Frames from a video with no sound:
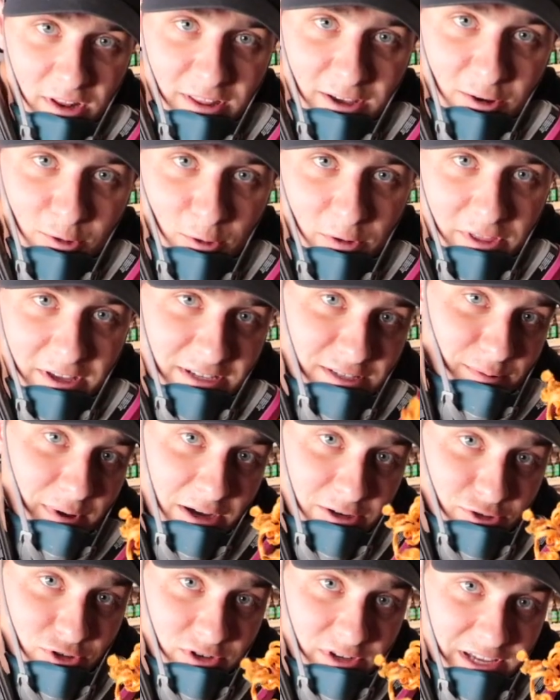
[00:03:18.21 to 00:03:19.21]
of the cool things
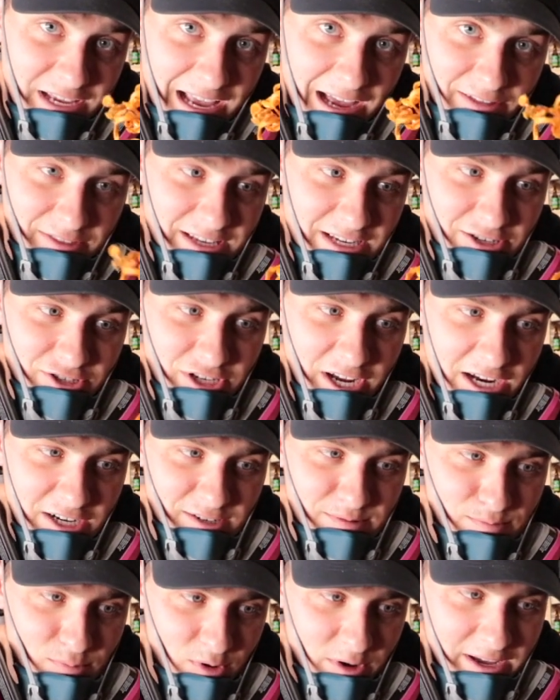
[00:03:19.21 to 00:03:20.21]
about drilling out the
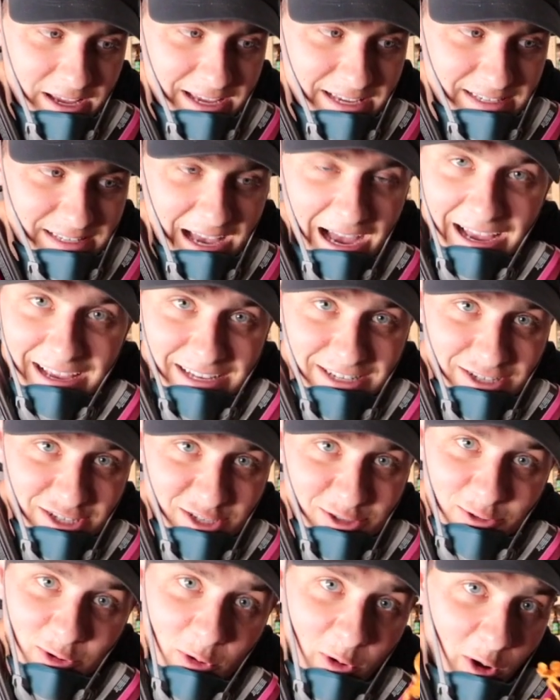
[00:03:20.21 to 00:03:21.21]
injection point is I can
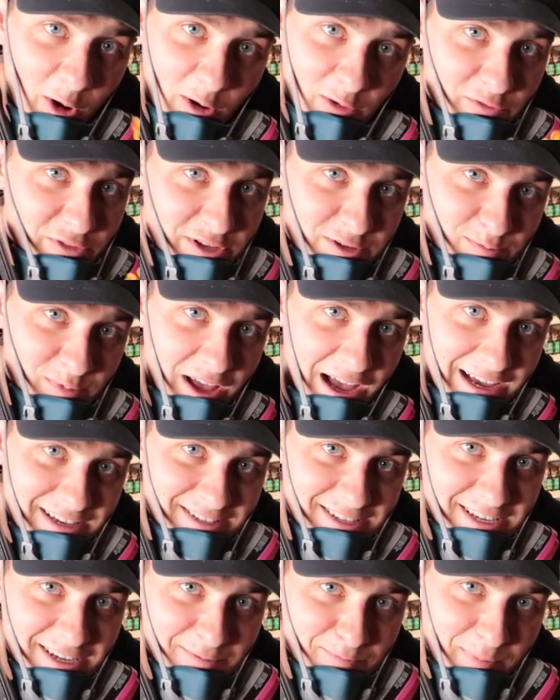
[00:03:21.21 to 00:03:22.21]
just throw all of this
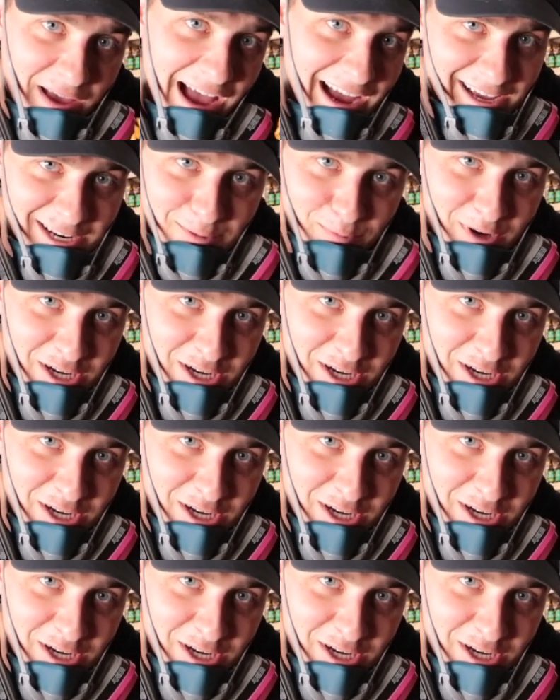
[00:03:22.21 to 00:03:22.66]
plastic back into